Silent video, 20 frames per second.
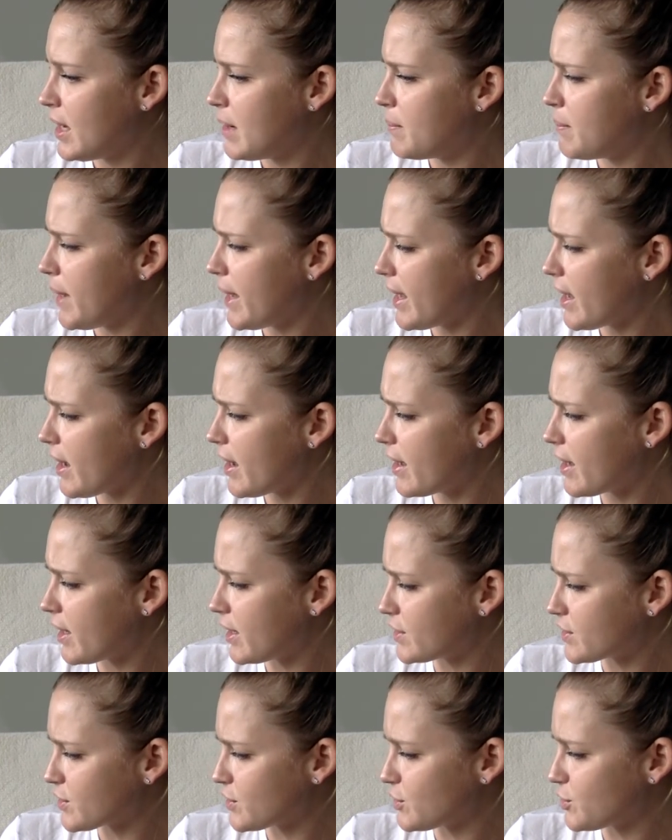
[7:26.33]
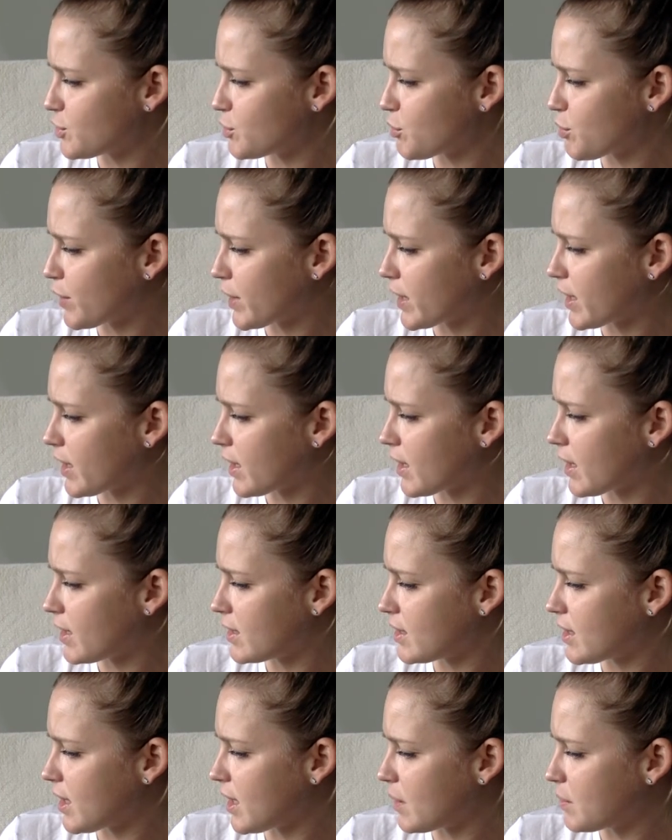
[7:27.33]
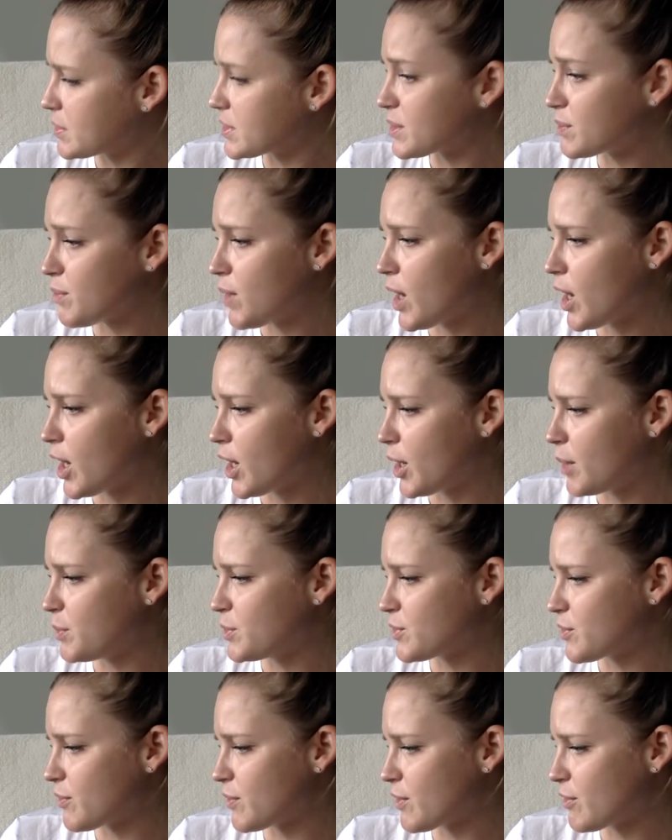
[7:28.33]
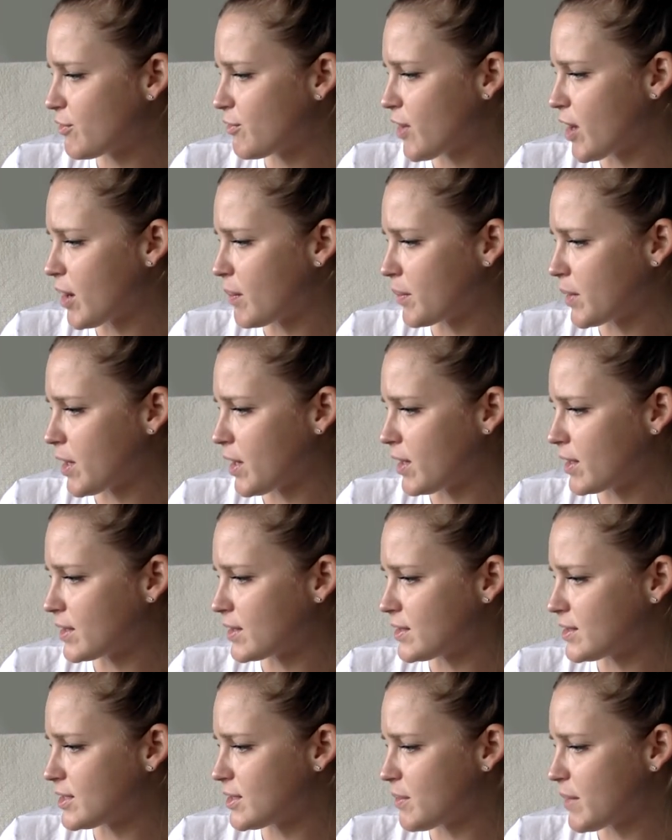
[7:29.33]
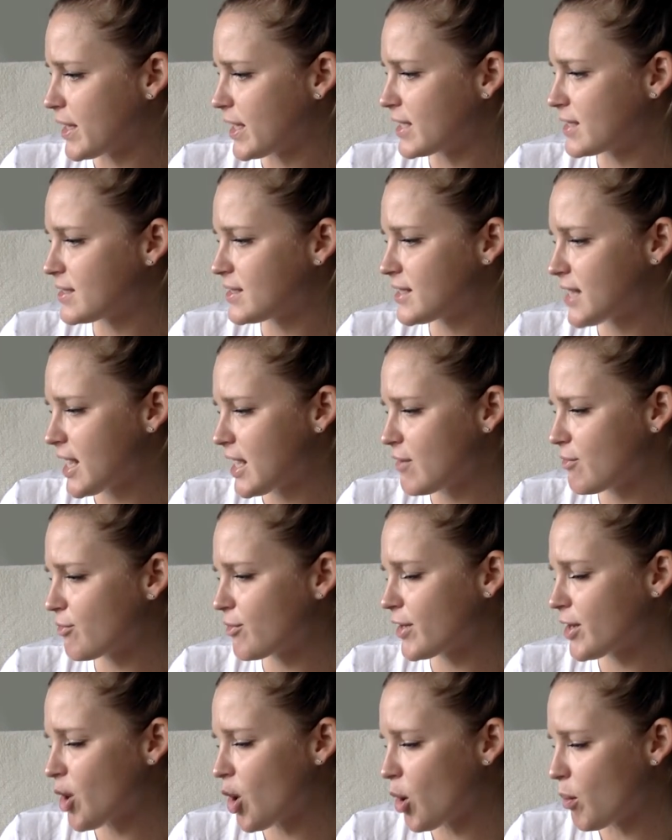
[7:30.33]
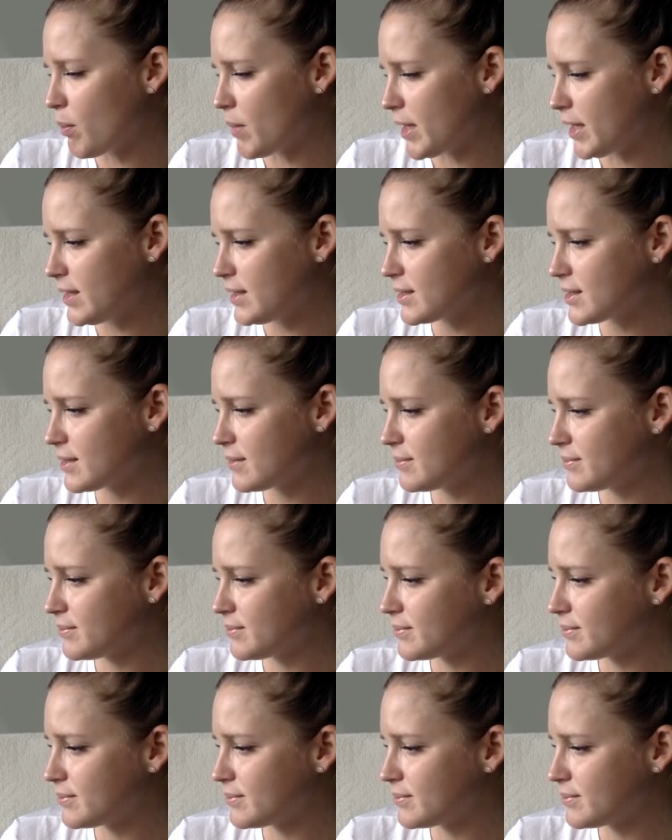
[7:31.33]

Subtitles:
May I ask you to bring up some herbs from the farm garden to make a savoury omelette?